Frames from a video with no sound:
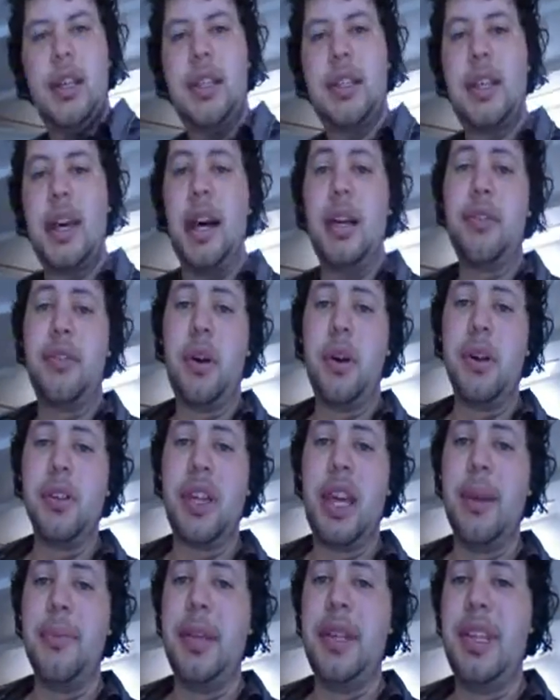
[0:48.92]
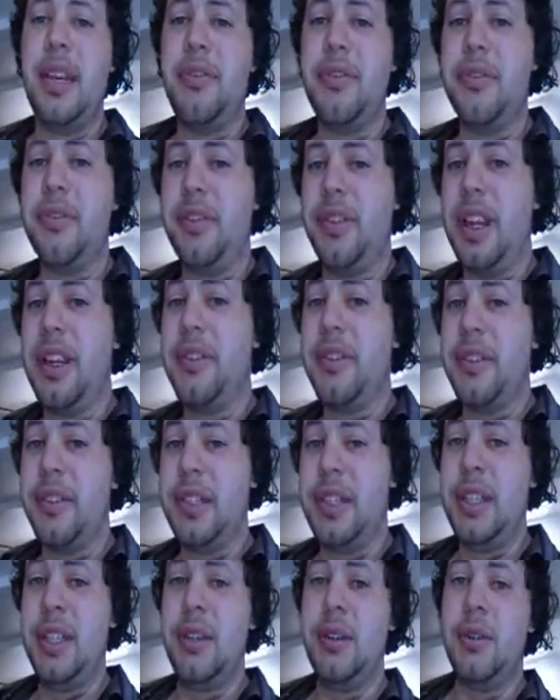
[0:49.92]
This guy, of course, came in different
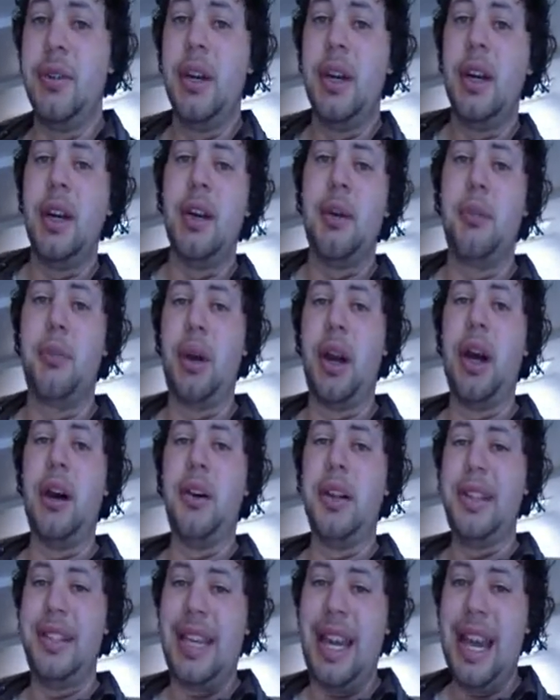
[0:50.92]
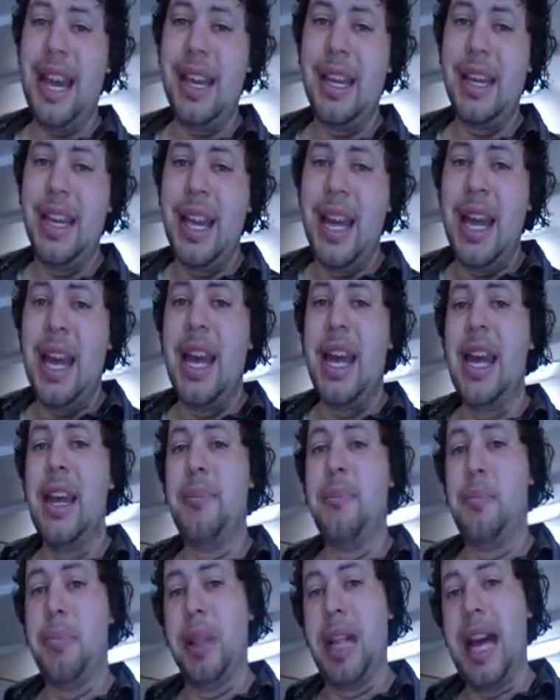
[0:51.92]
flavors too, brown and tan,
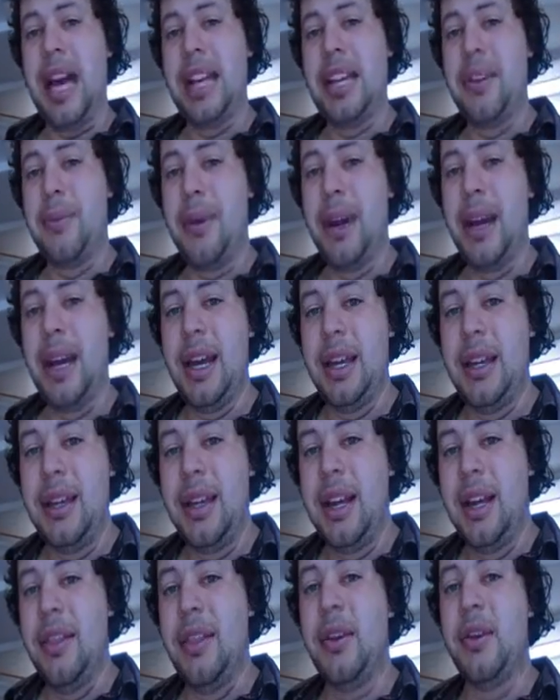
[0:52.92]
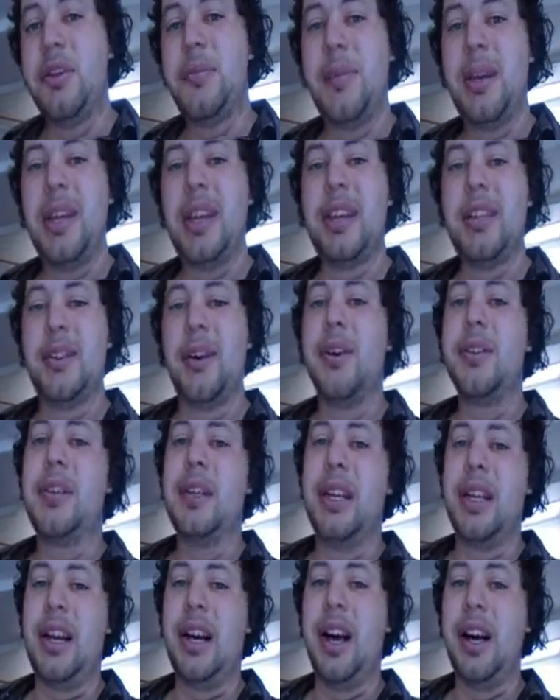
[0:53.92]
and black and red, those being his
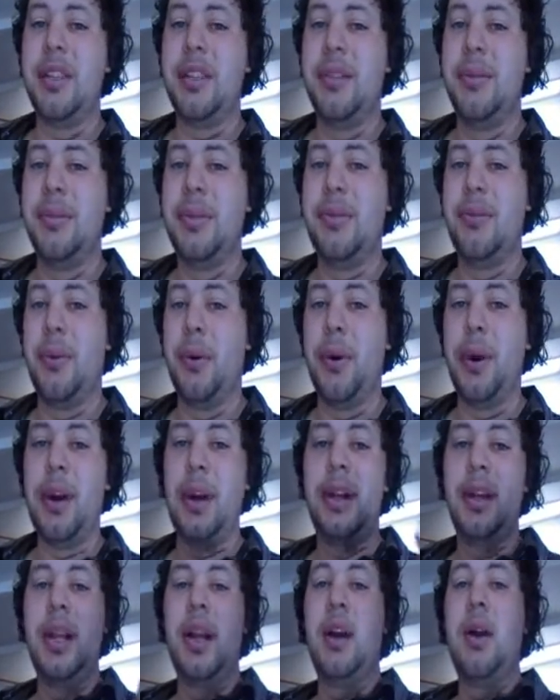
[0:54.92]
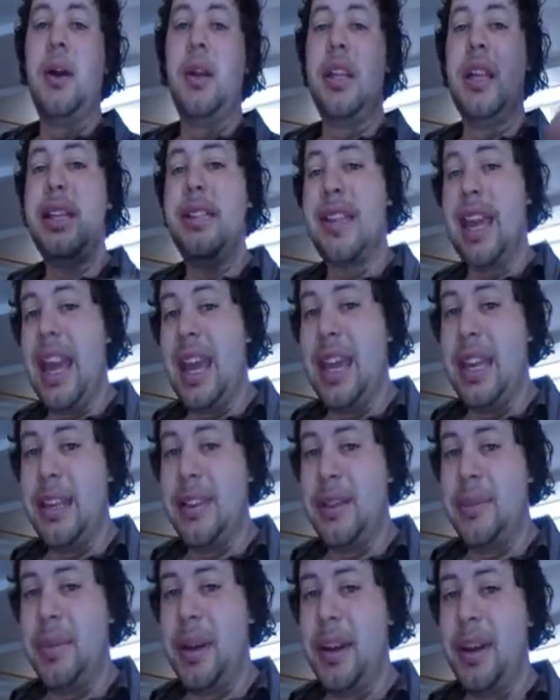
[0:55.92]
alternate costumes for his
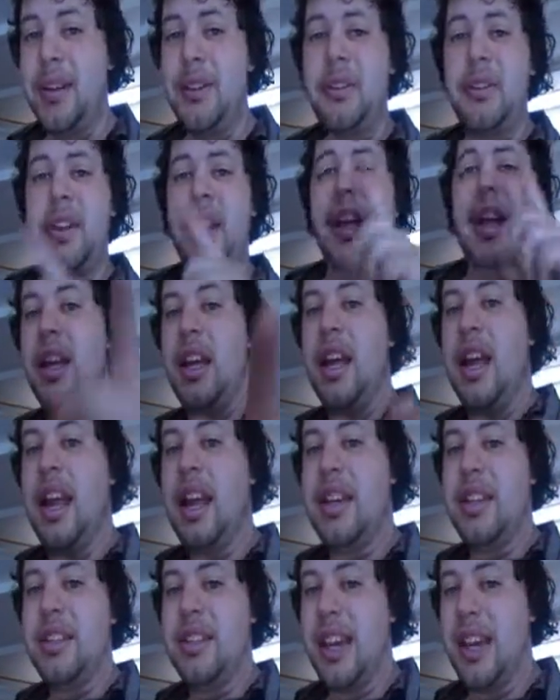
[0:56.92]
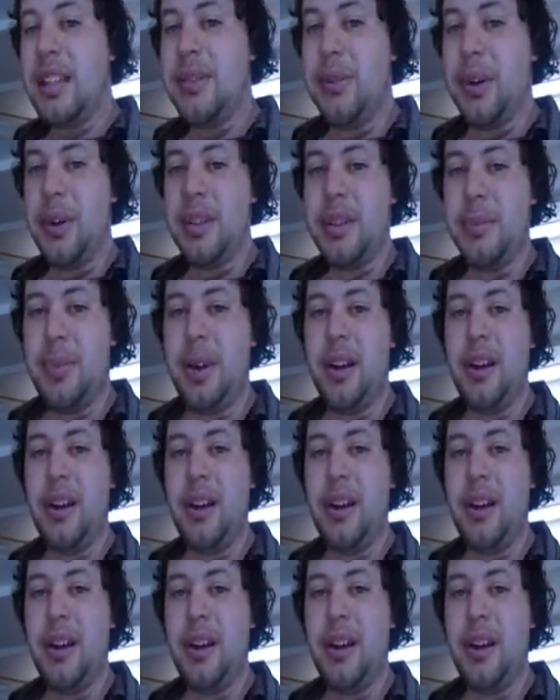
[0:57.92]
80s appearance and his X-Force